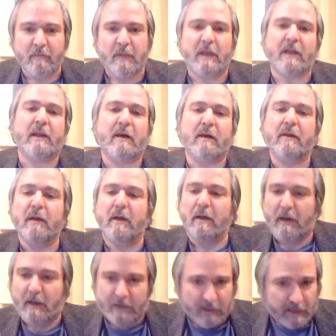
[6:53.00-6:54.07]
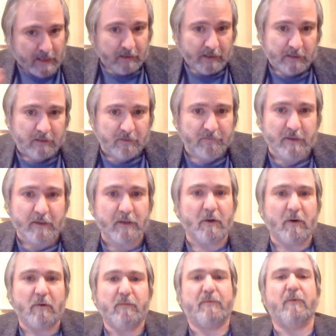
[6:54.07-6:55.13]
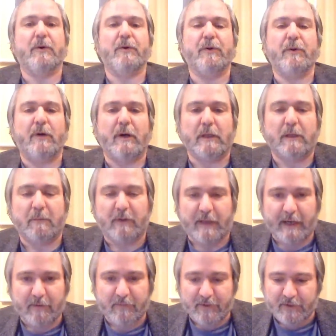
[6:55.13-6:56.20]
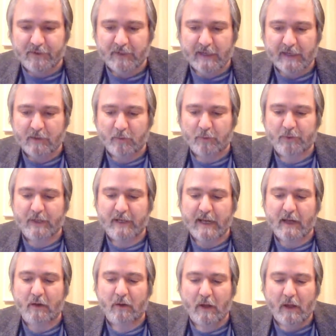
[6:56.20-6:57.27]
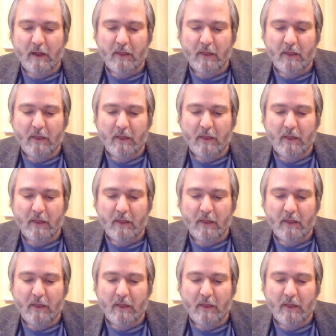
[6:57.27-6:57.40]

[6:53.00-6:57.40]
And I, I, did that lengthy video for you on the Milankovitch cycles and how